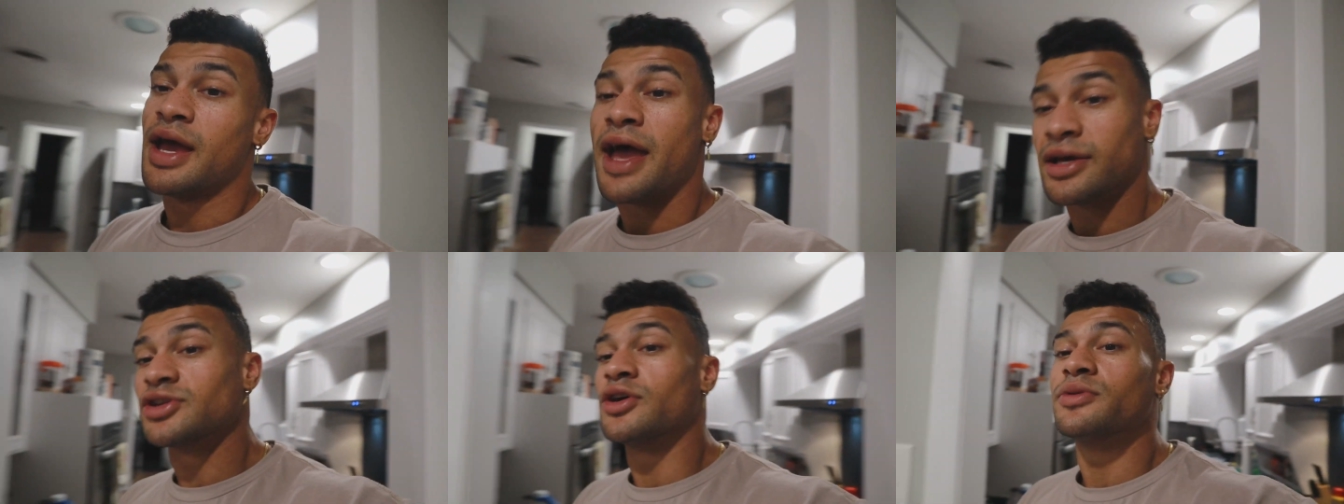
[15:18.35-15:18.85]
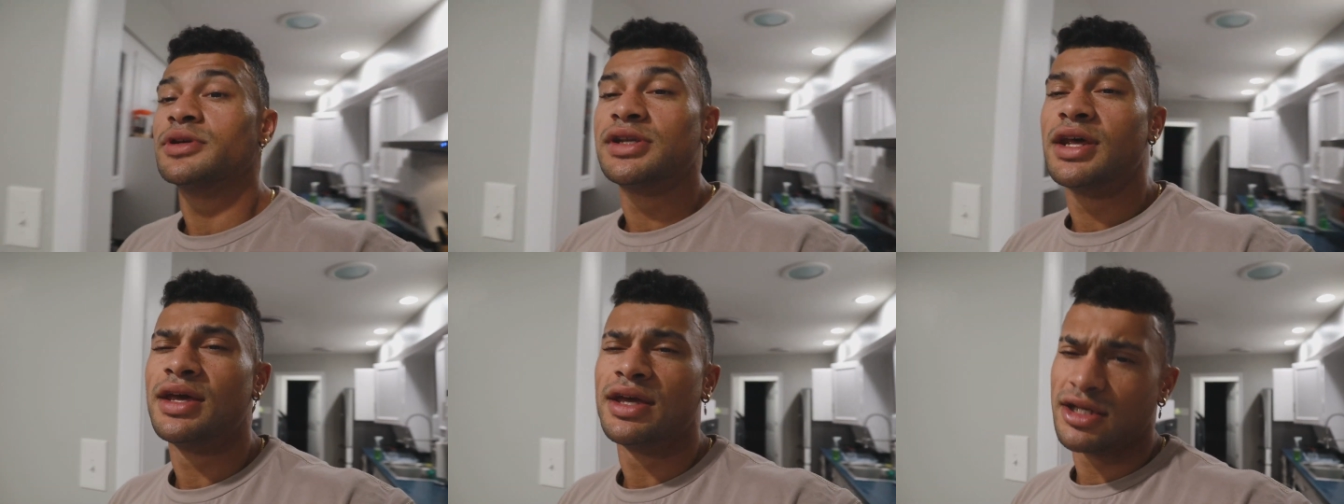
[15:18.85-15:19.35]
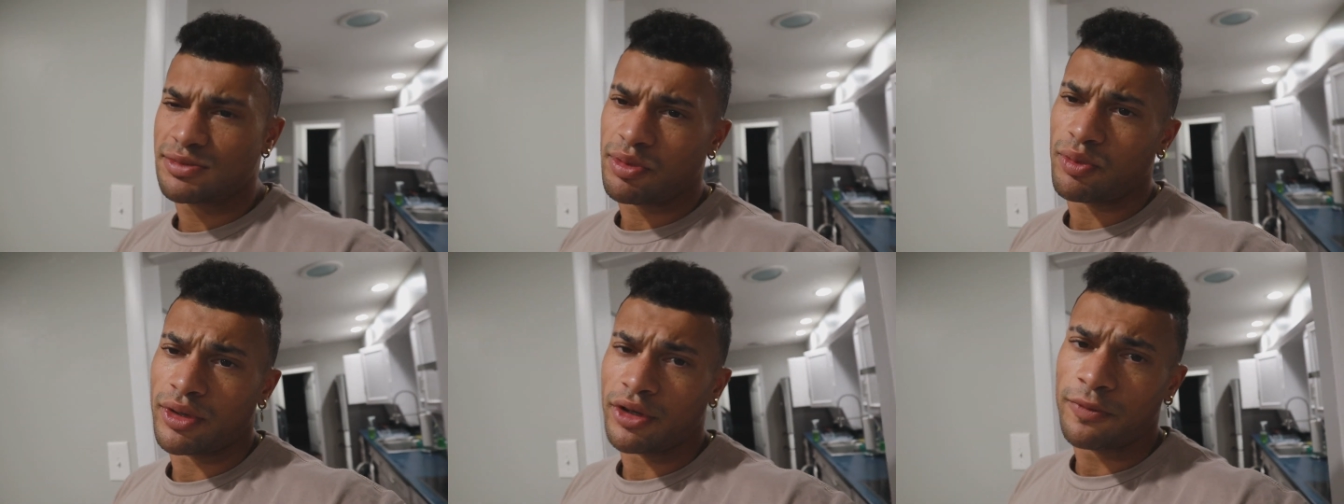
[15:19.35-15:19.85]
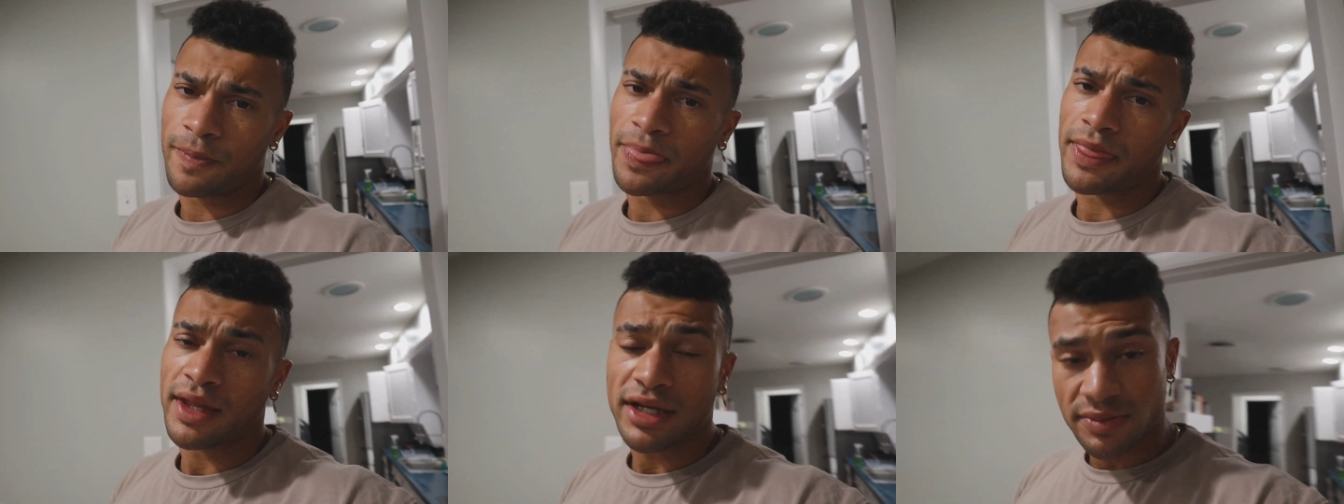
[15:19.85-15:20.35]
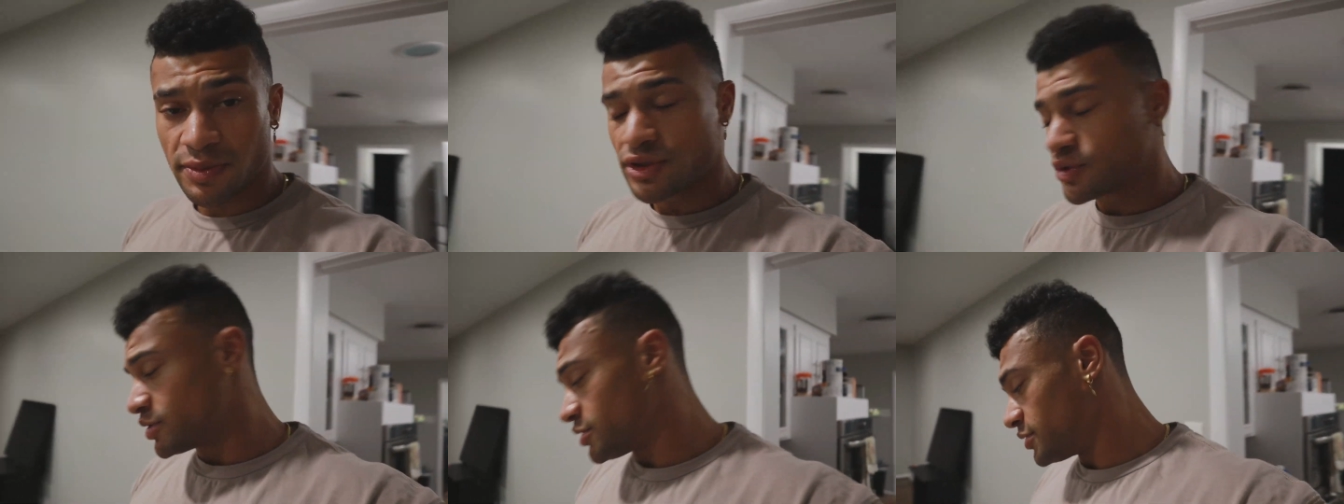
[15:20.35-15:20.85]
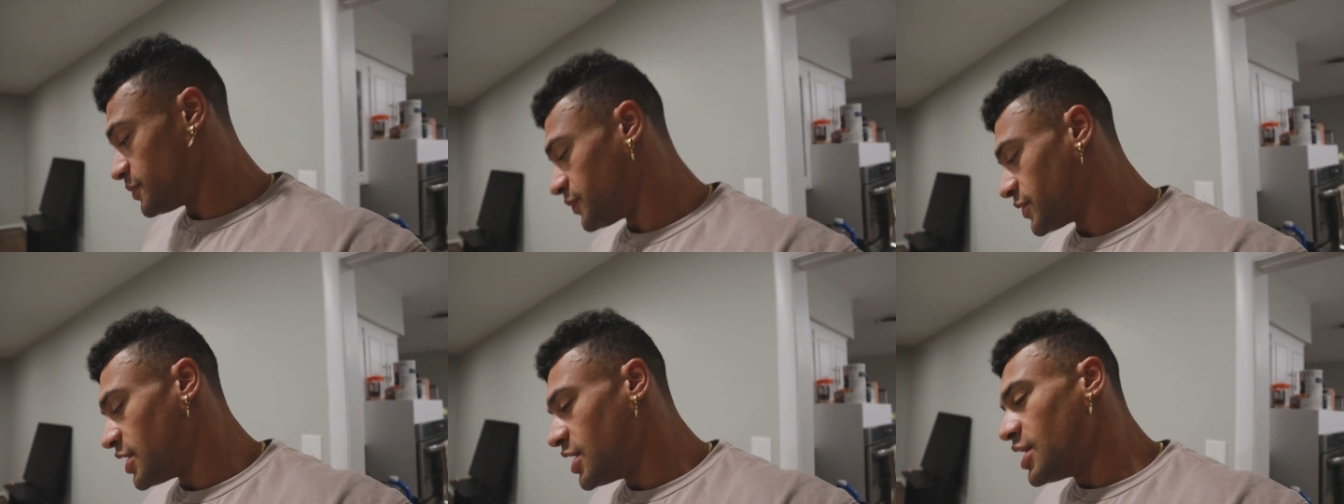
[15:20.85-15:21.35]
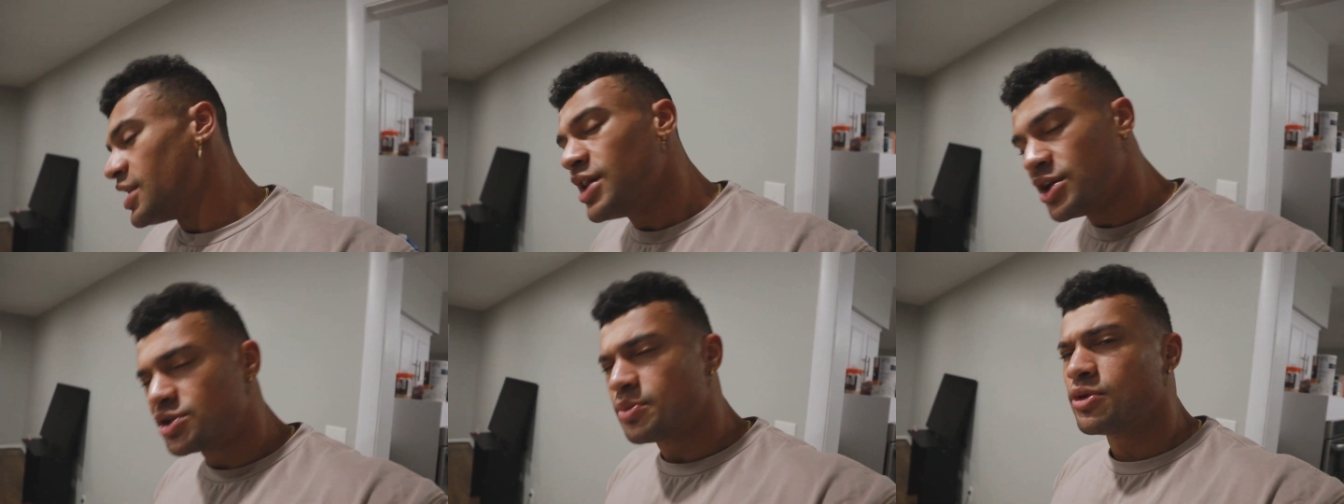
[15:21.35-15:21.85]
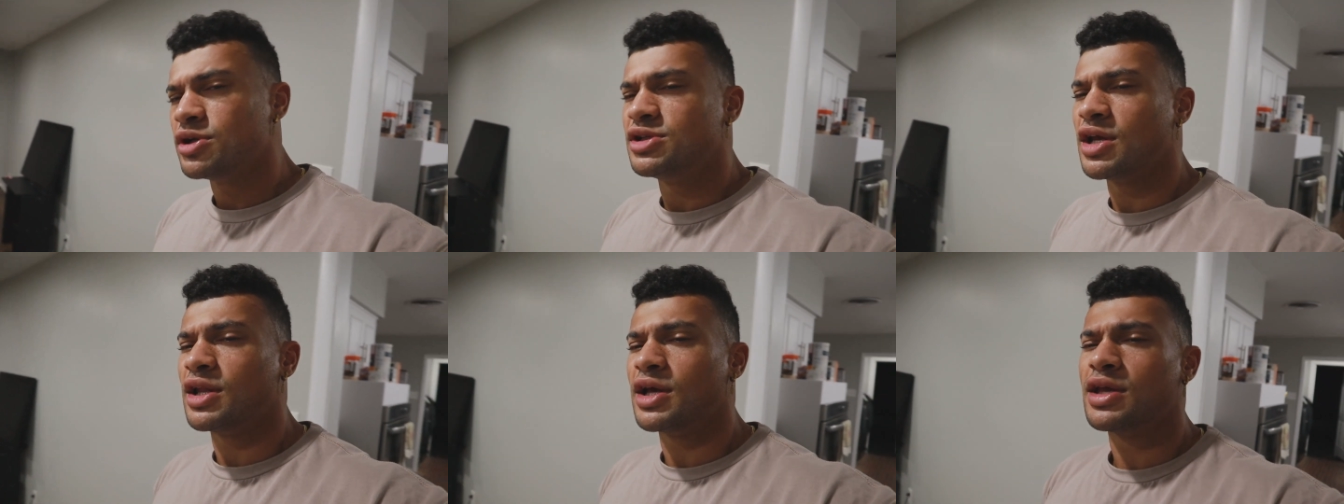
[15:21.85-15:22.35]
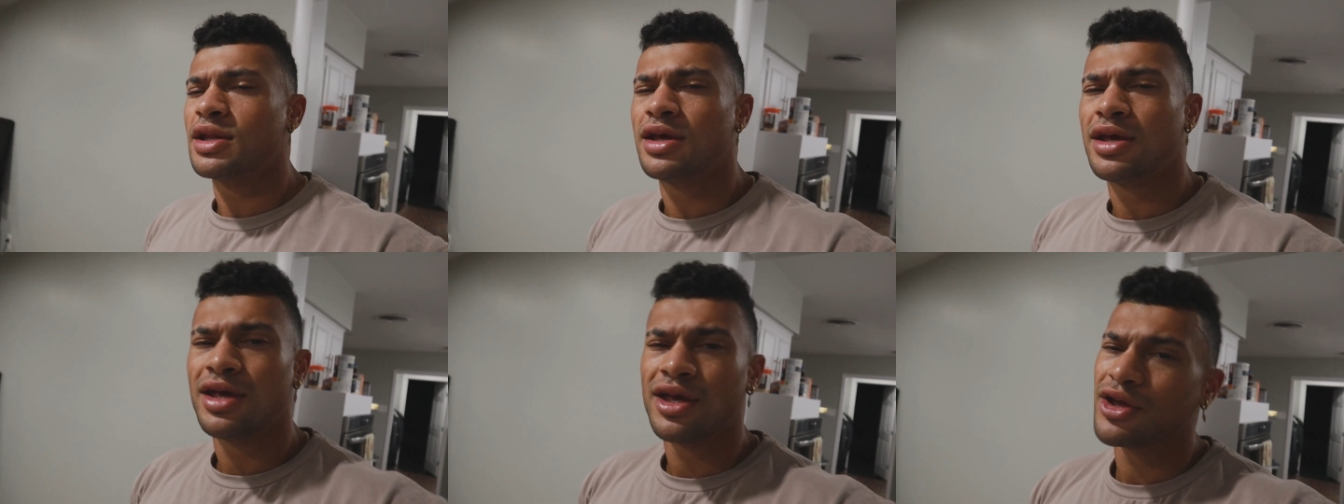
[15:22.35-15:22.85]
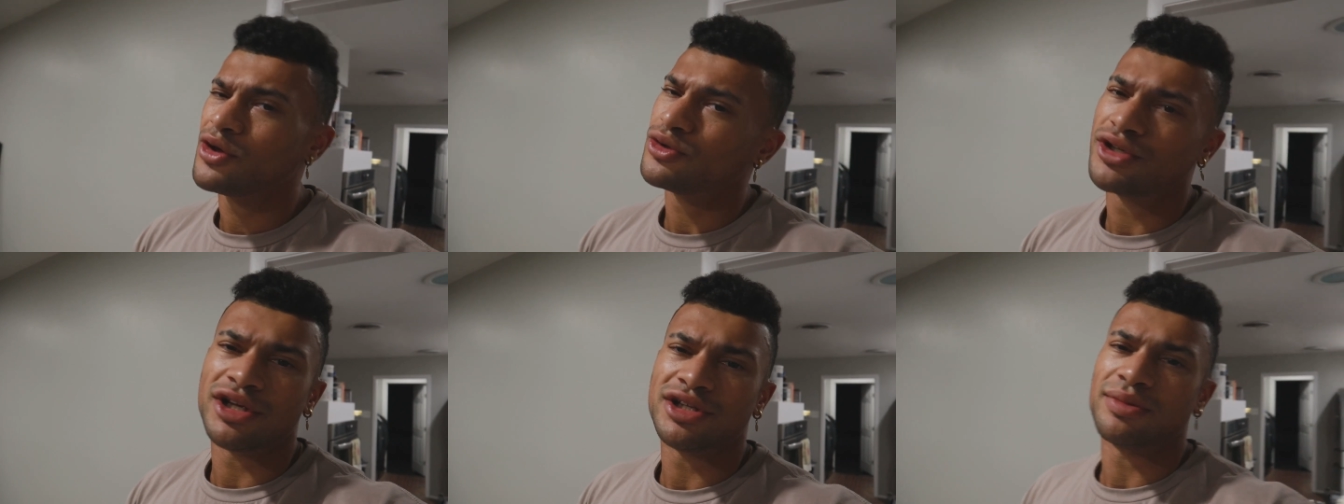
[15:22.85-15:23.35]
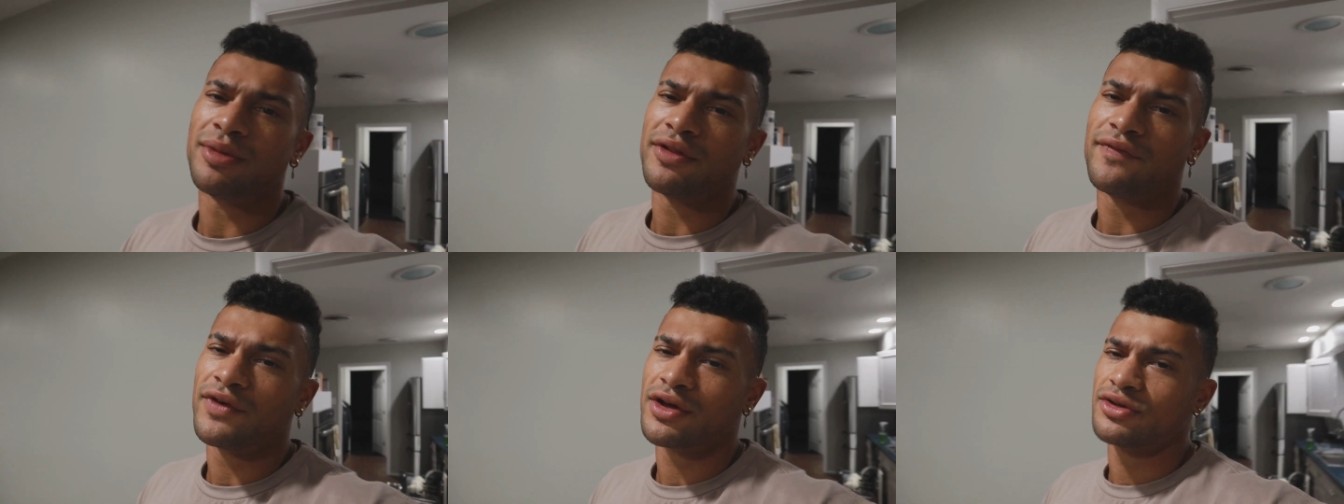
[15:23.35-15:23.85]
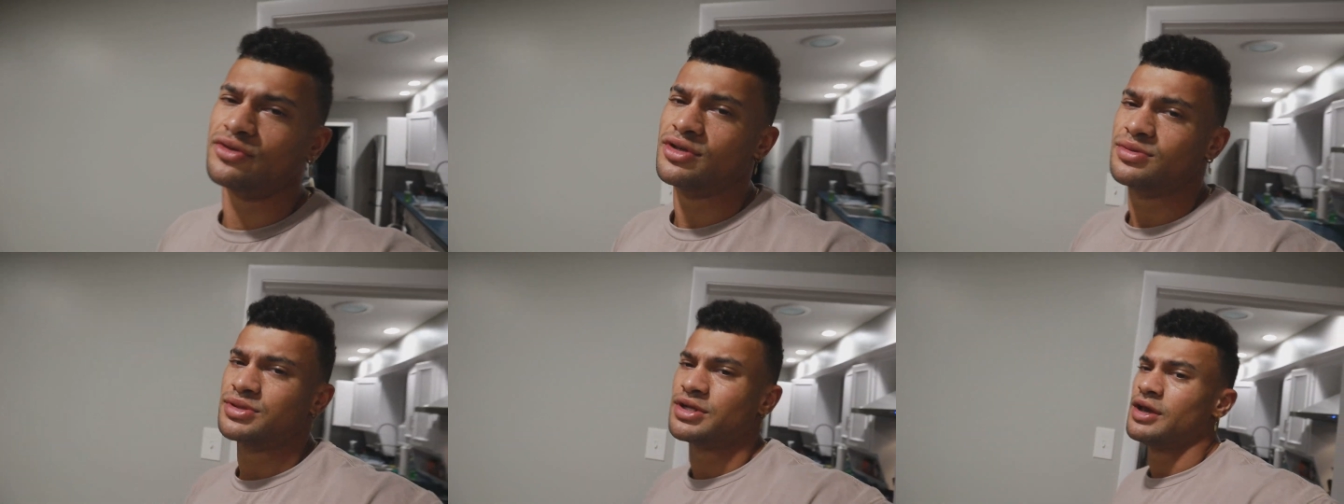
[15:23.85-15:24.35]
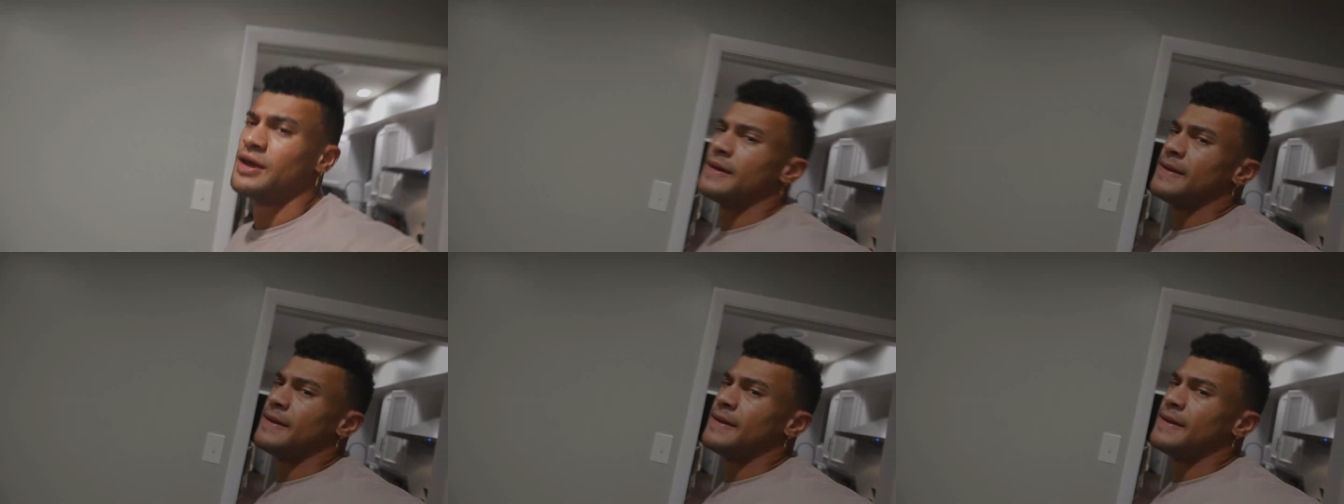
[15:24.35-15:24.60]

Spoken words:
As always, it's been real. It's been true. It's your boy J Lane, and go chase your motherfucking dreams.